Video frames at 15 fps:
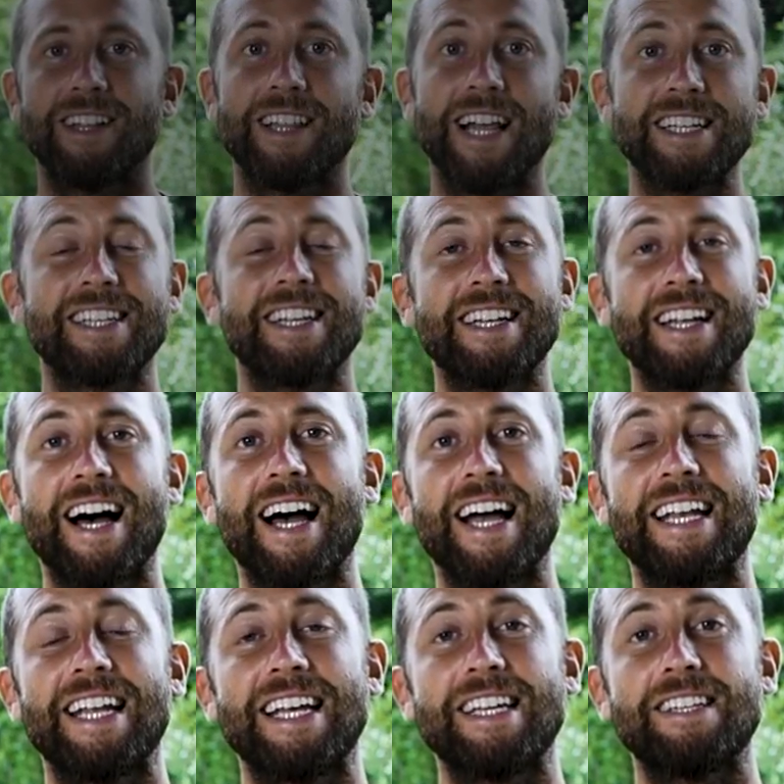Lesson
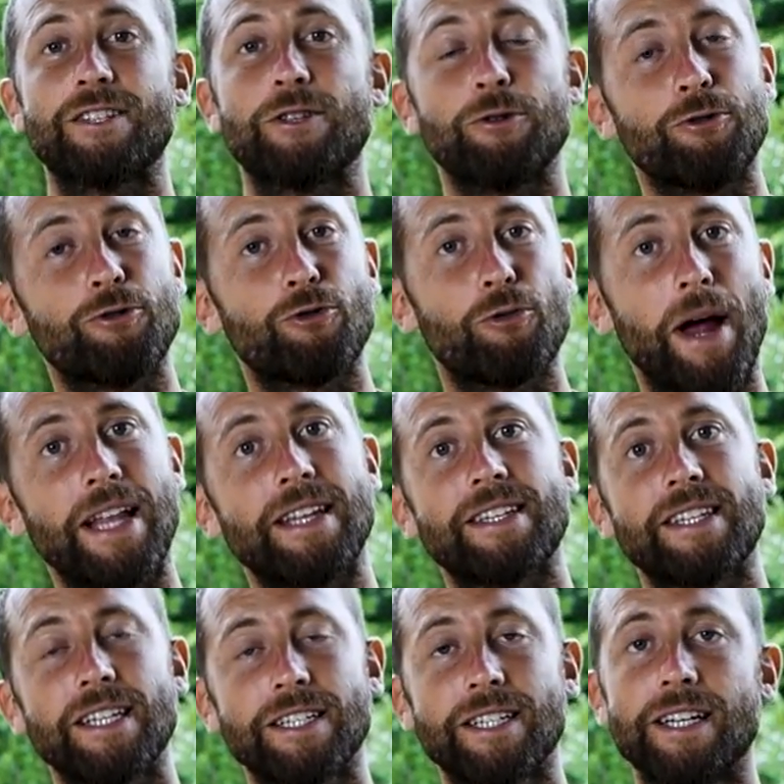9 is to
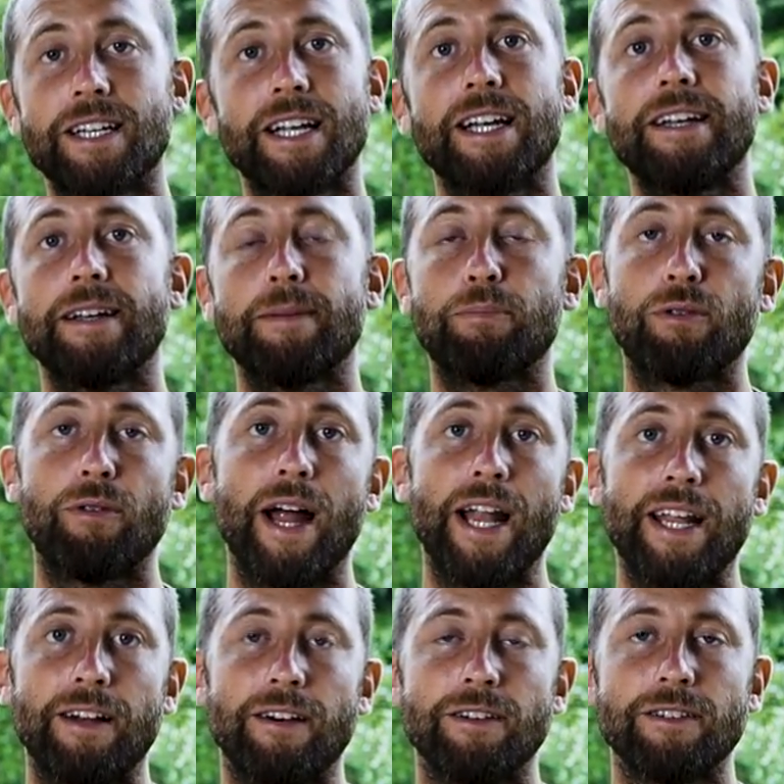transition into
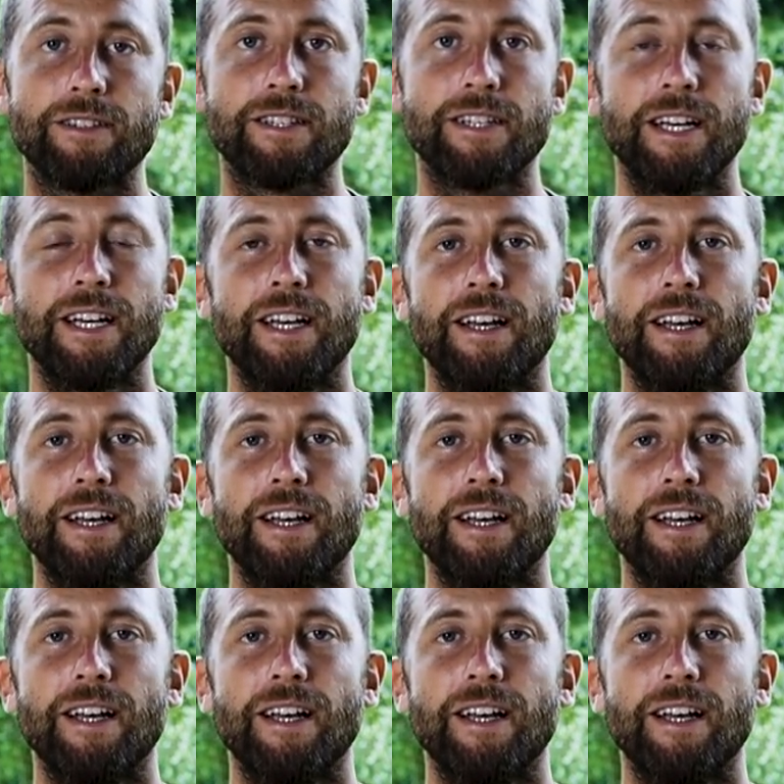perennials.